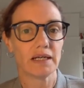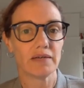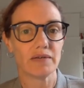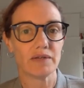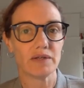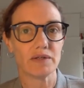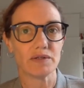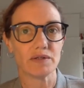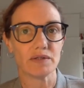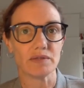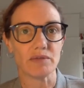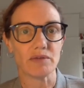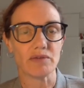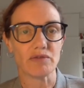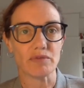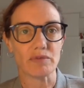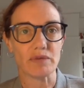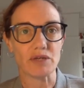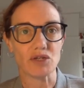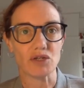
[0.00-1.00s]
give you some
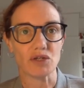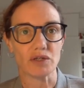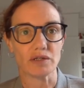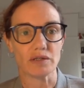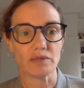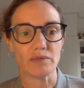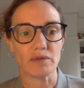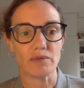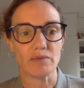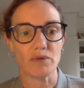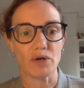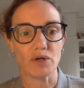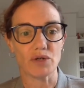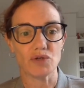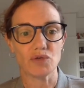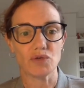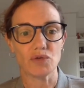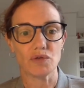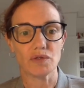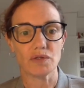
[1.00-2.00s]
information on some of the
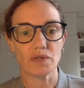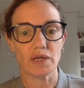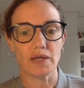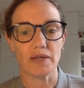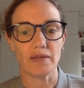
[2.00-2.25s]
modules,